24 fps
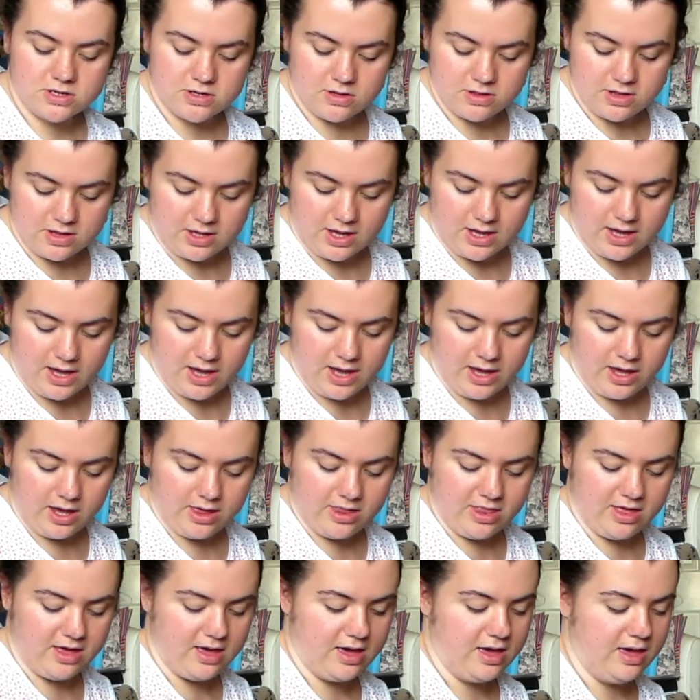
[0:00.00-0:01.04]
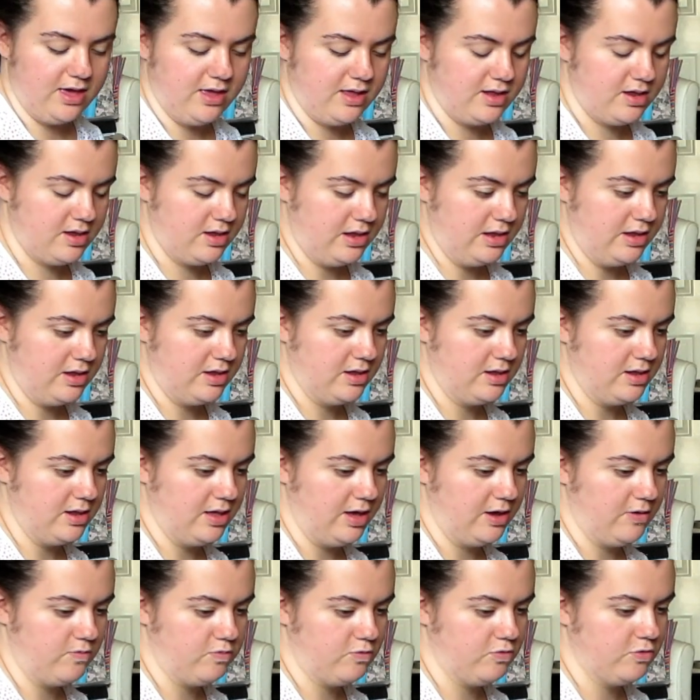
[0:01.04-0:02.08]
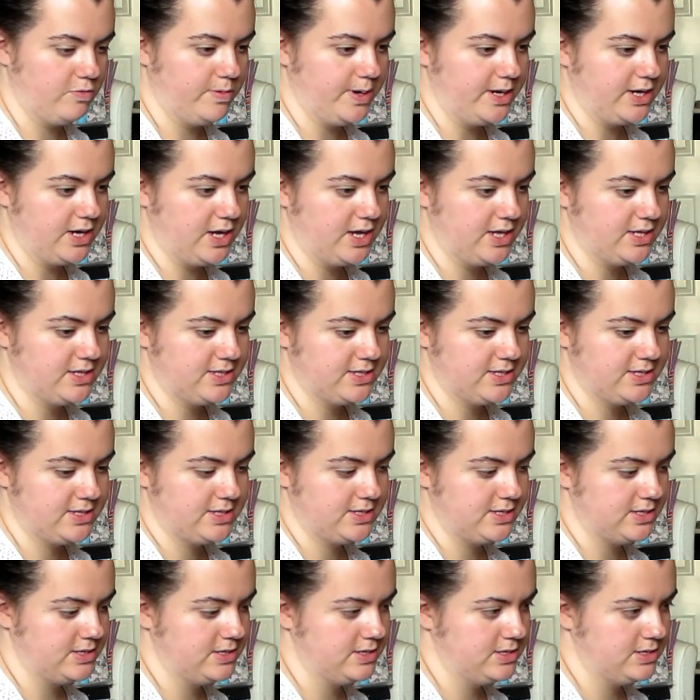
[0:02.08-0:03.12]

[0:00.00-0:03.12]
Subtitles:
got the hang of that, like Rory does,